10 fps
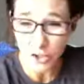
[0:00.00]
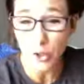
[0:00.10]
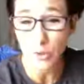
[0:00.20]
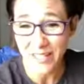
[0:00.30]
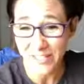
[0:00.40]

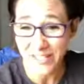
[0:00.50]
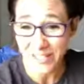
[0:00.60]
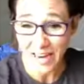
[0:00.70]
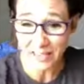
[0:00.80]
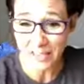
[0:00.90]
do this
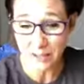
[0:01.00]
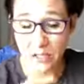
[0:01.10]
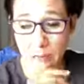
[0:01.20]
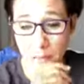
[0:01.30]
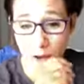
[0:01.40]

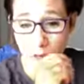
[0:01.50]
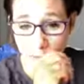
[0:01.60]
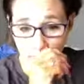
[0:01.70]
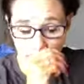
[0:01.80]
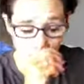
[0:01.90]
next month
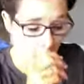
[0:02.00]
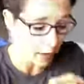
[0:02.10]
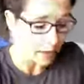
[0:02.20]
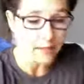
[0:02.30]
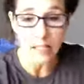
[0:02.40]
in August,